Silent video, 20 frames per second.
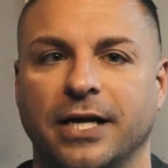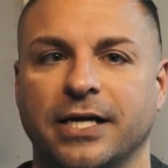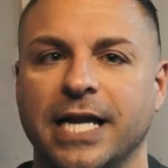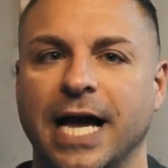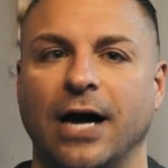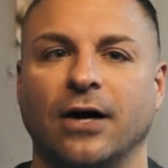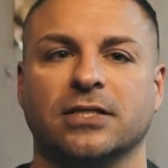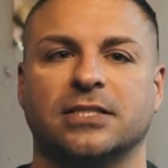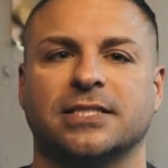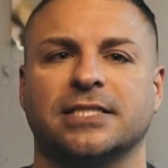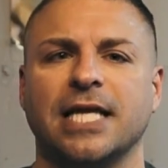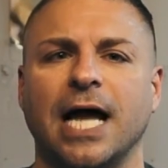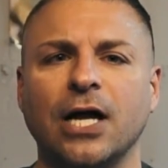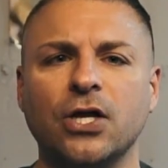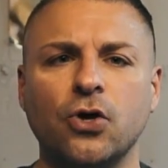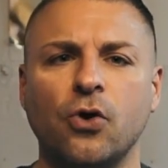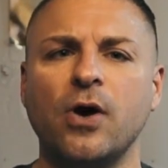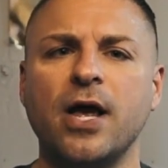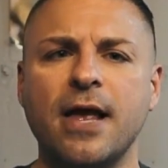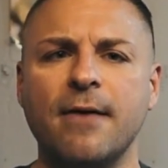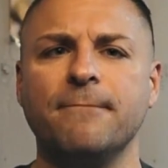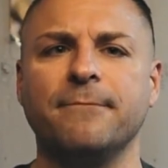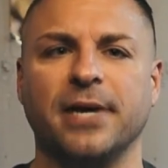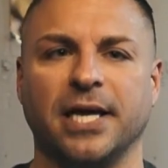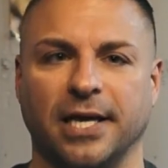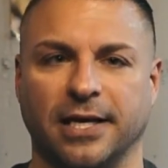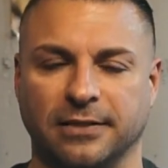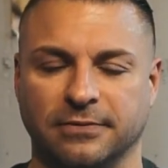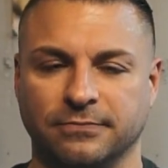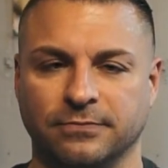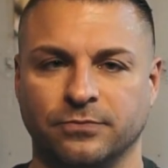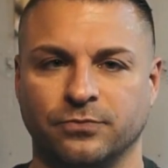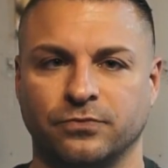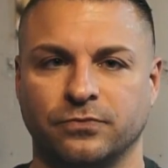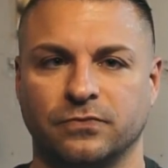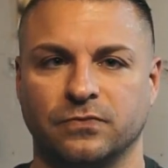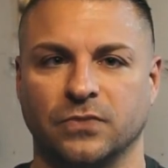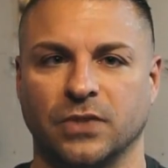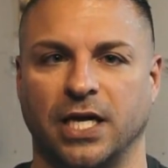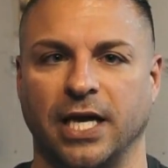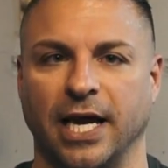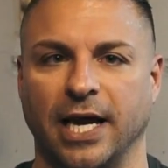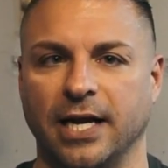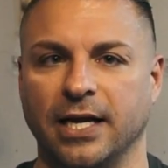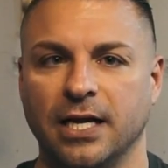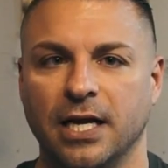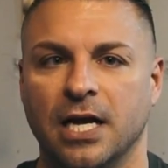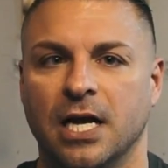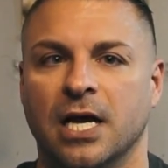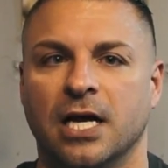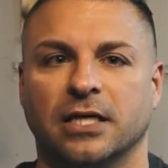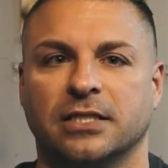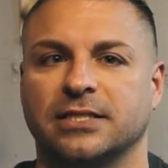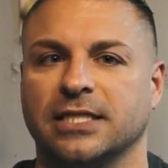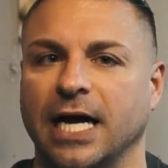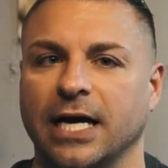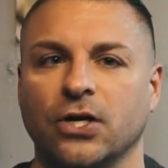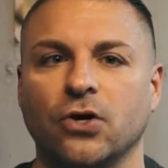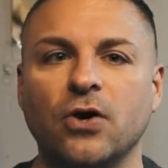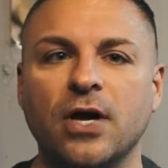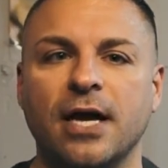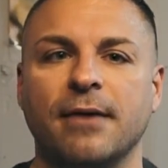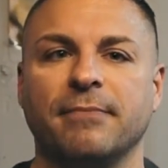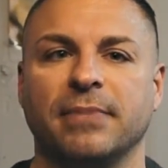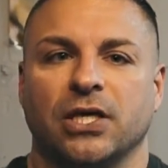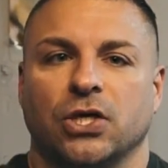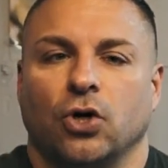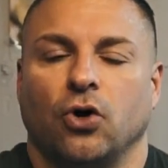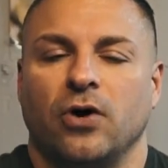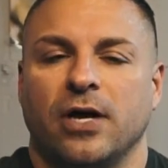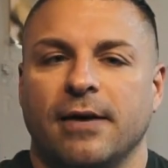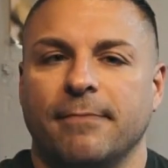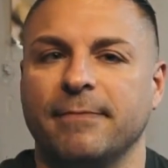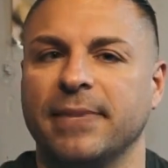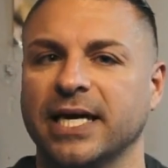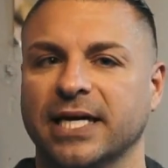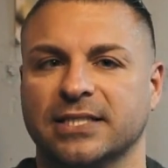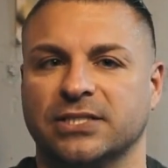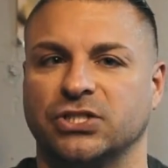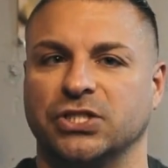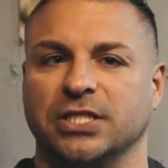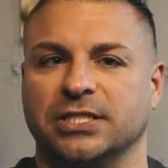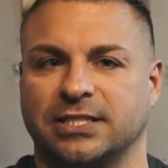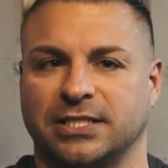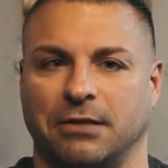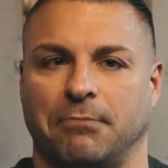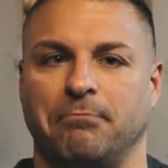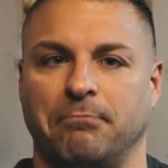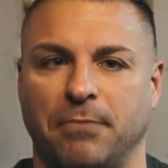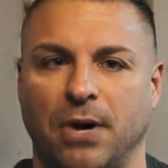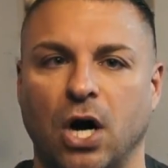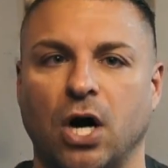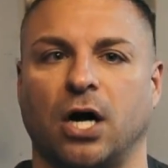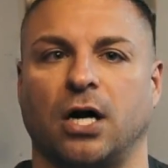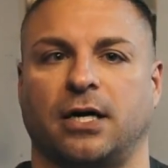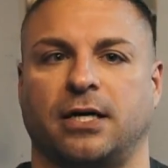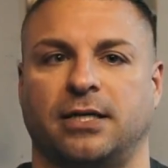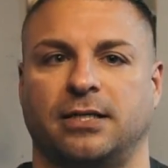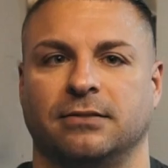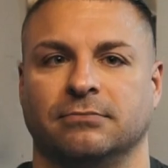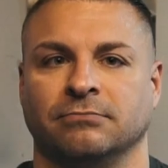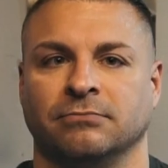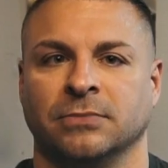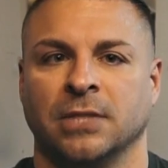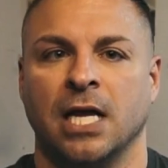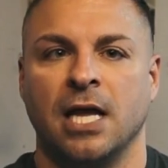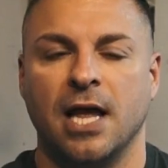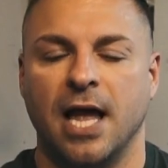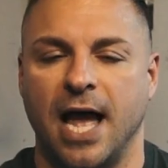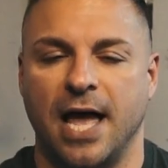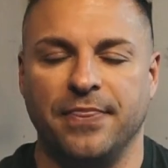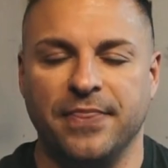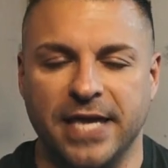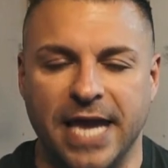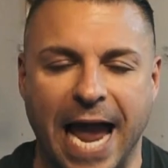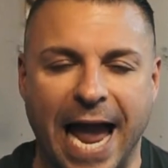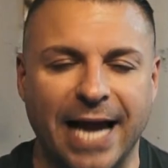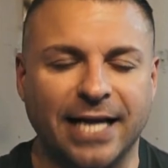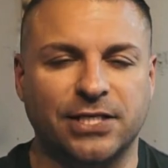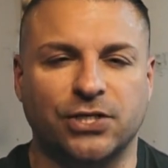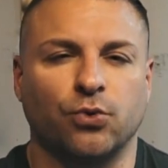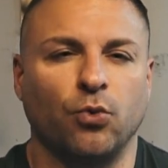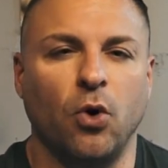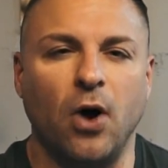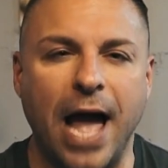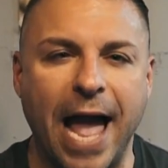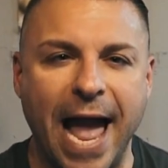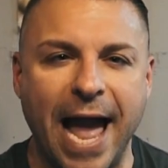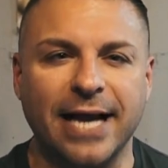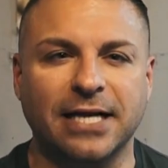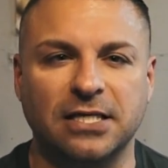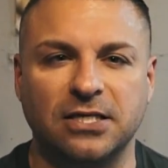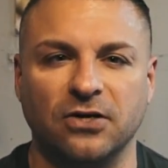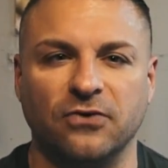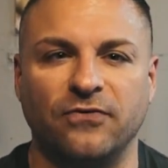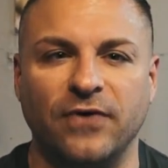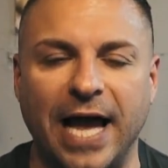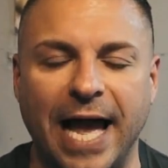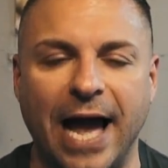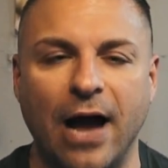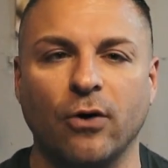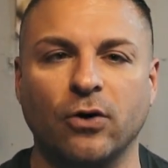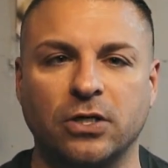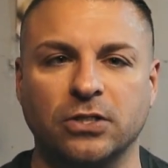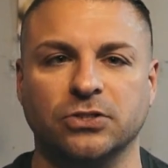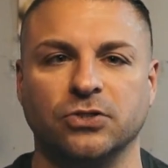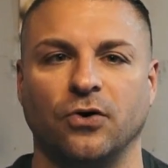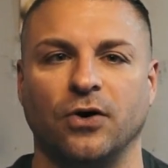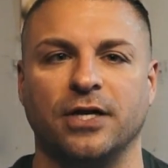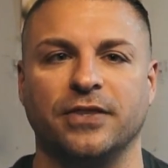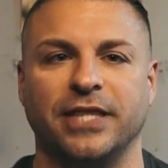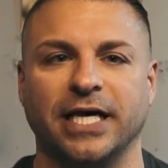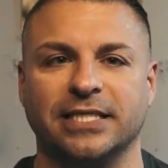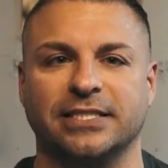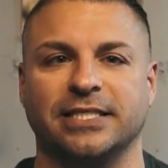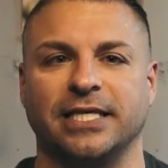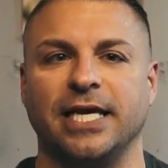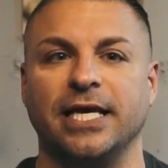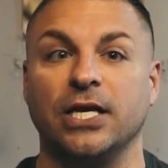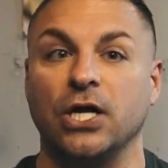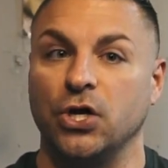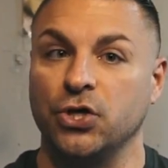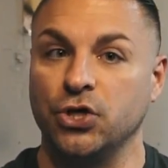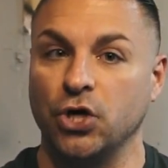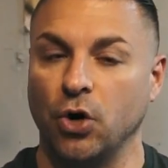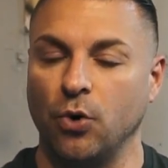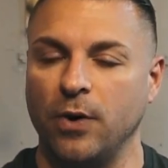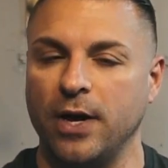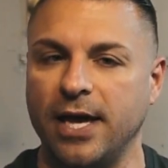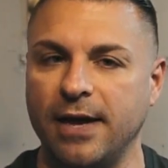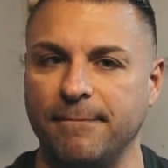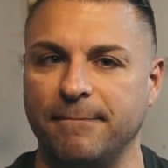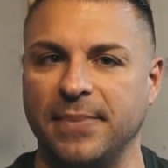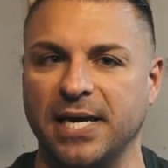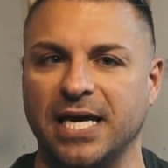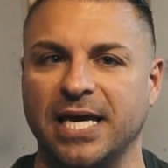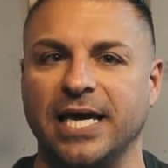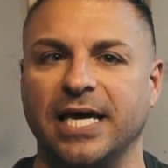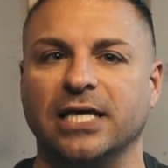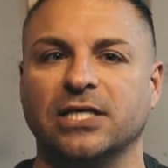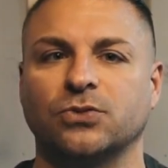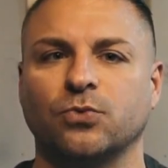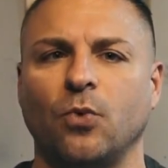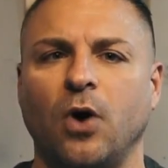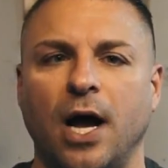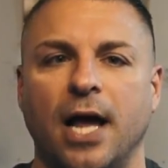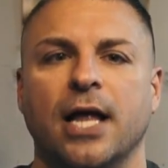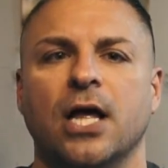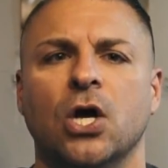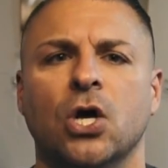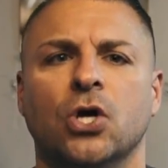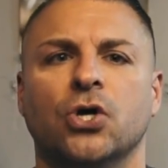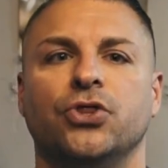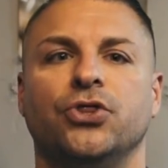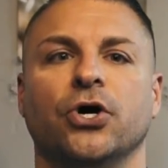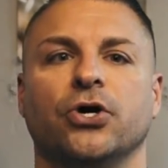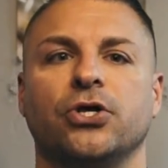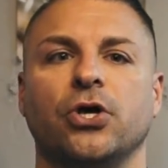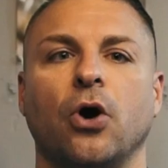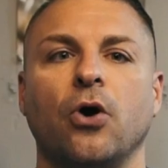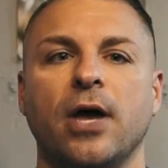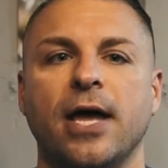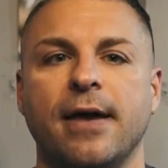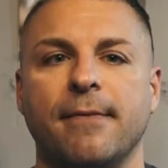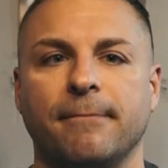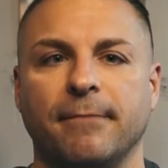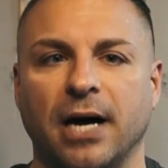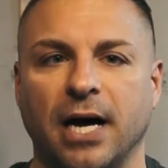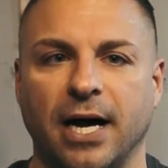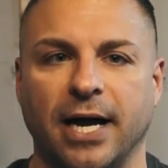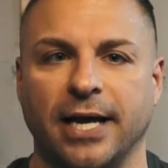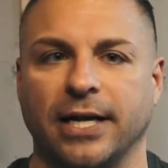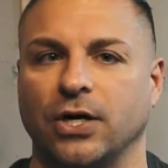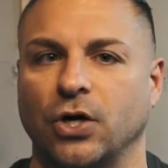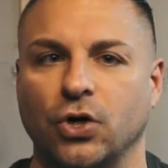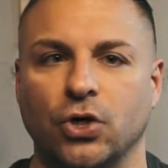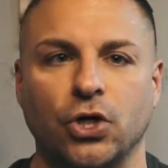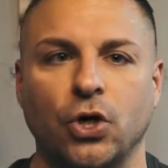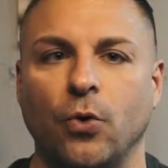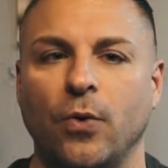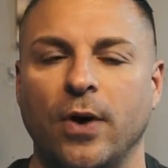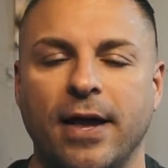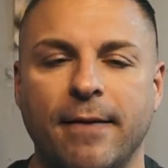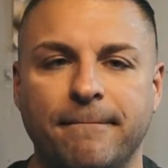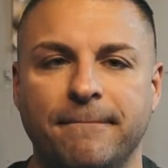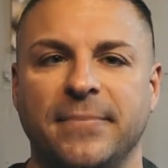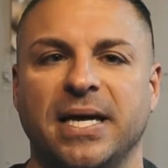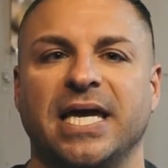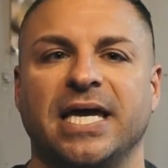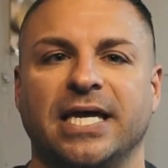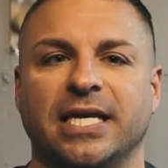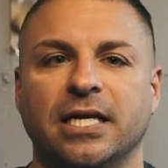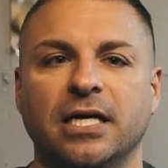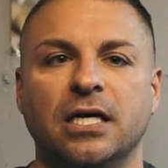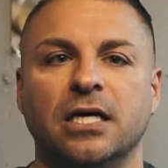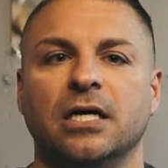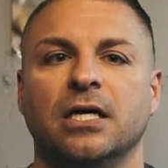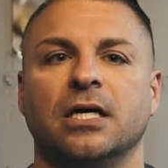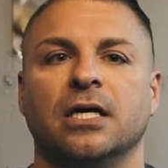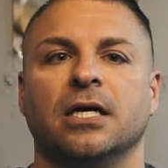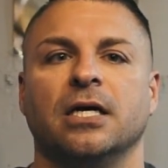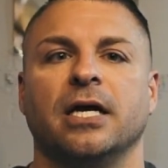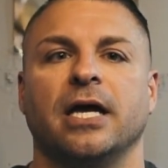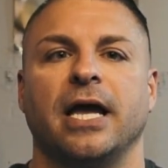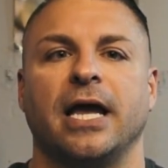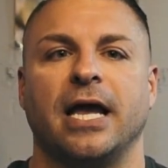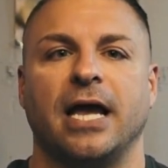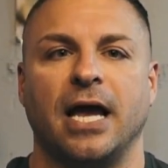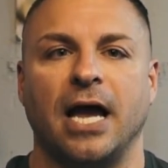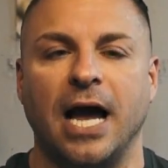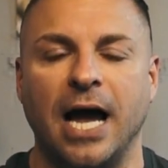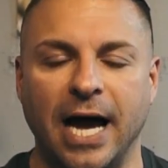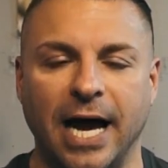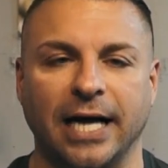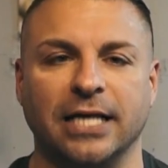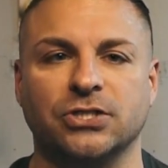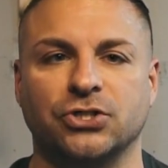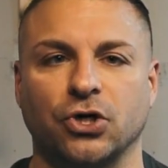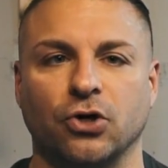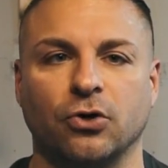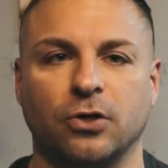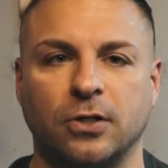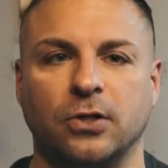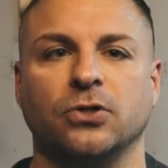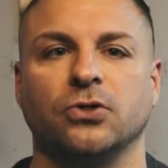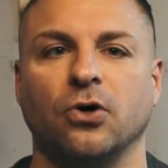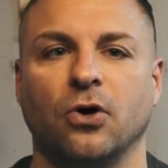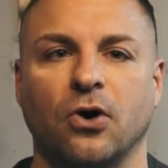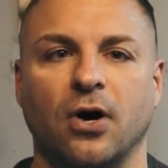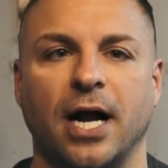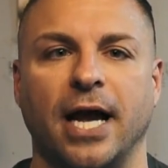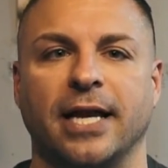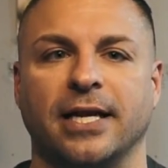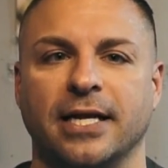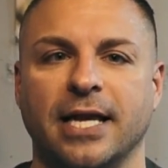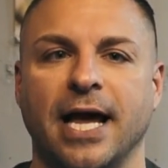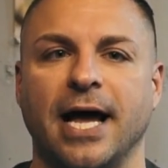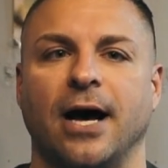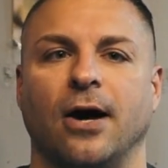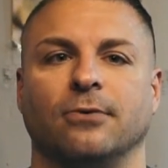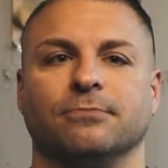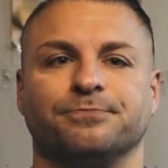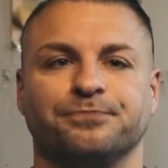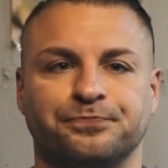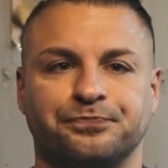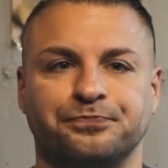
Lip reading: Now, it's not Yohimbe, okay? It's not Yohimbe. Yohimbe is just the bark. And the actual active alkaloid that's in Yohimbe is what? The Yohimbine or Yohimbine hydrochloride. Now,